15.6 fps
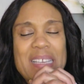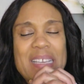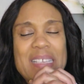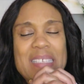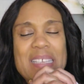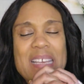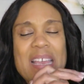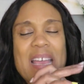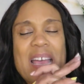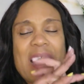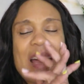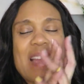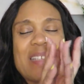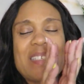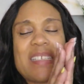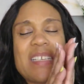things
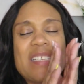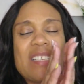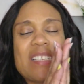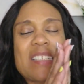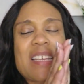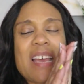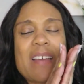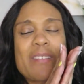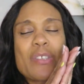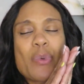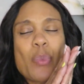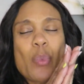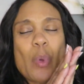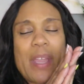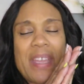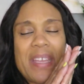and teach us how to
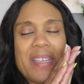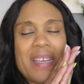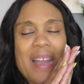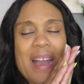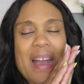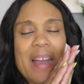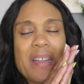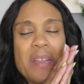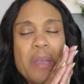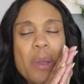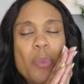wait, God,